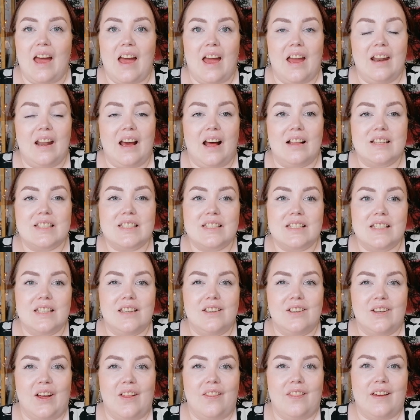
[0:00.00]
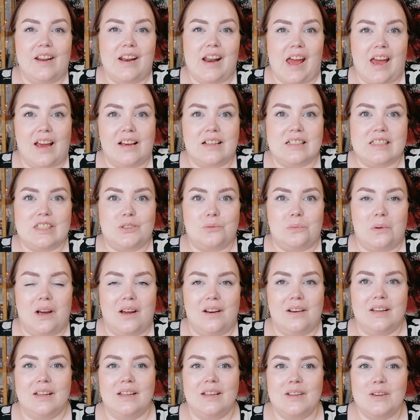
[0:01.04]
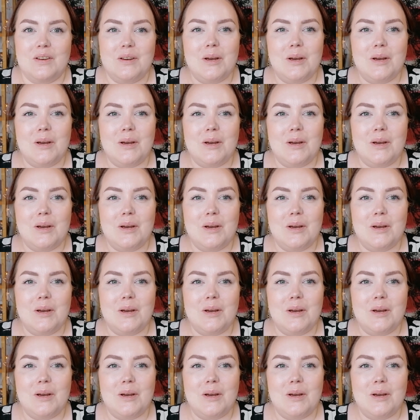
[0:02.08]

and I'll see you on the next one.